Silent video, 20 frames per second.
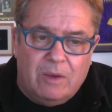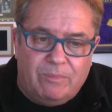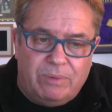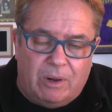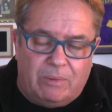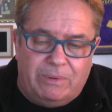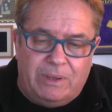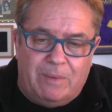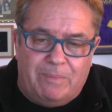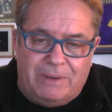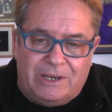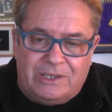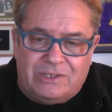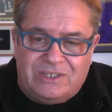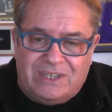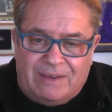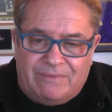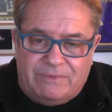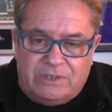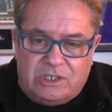Probably a bit of
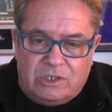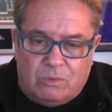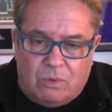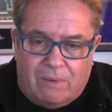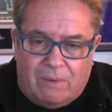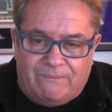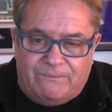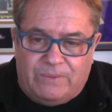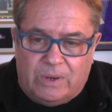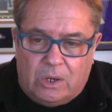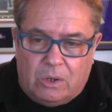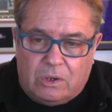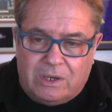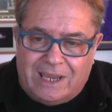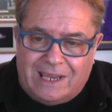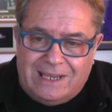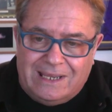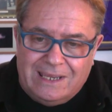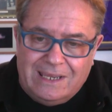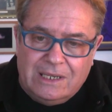7-1 for
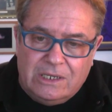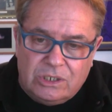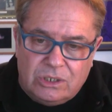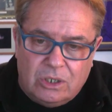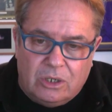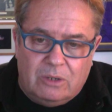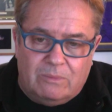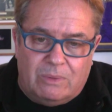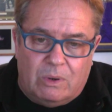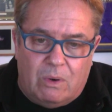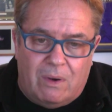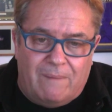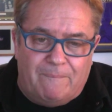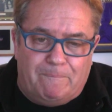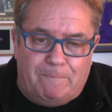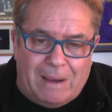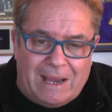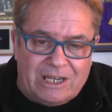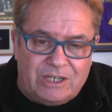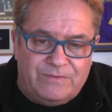looking. So number
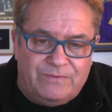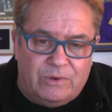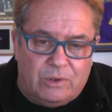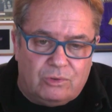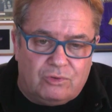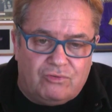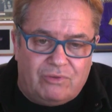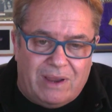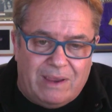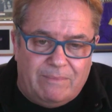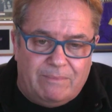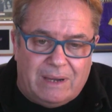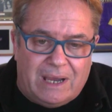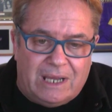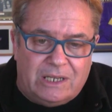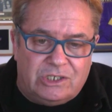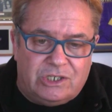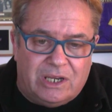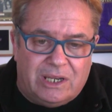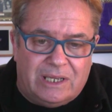1, Bashful, trained
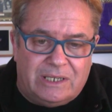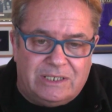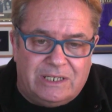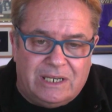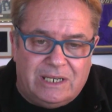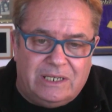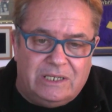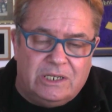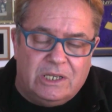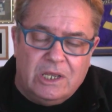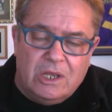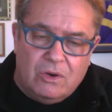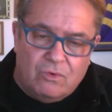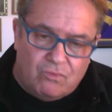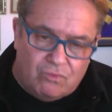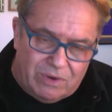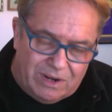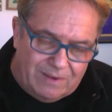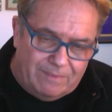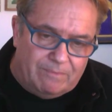by Jardine,
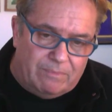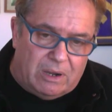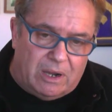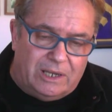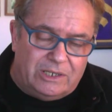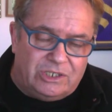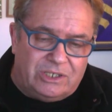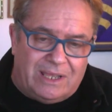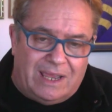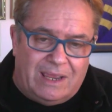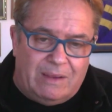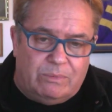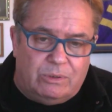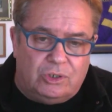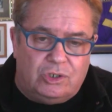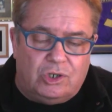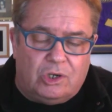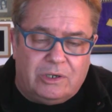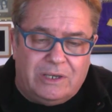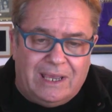ridden by stable
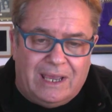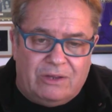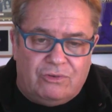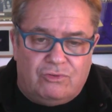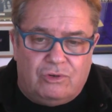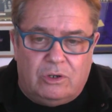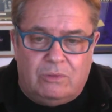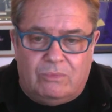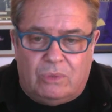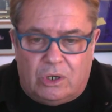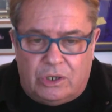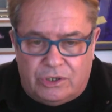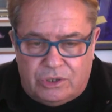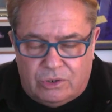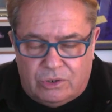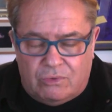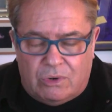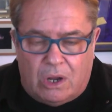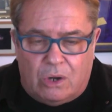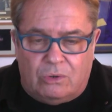jockey Andrew Mullen,
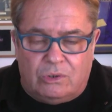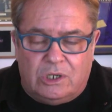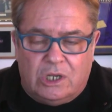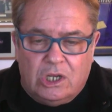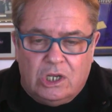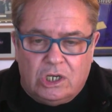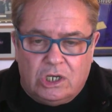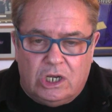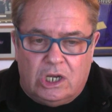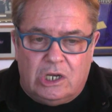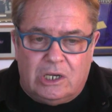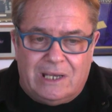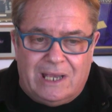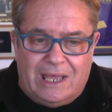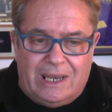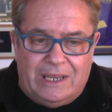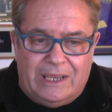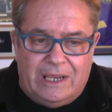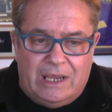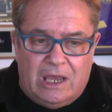who rode
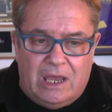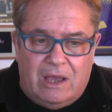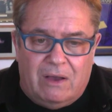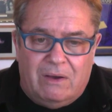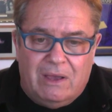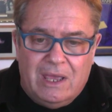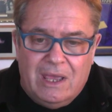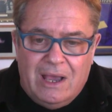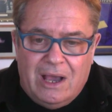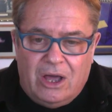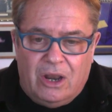Gurkhali Girl.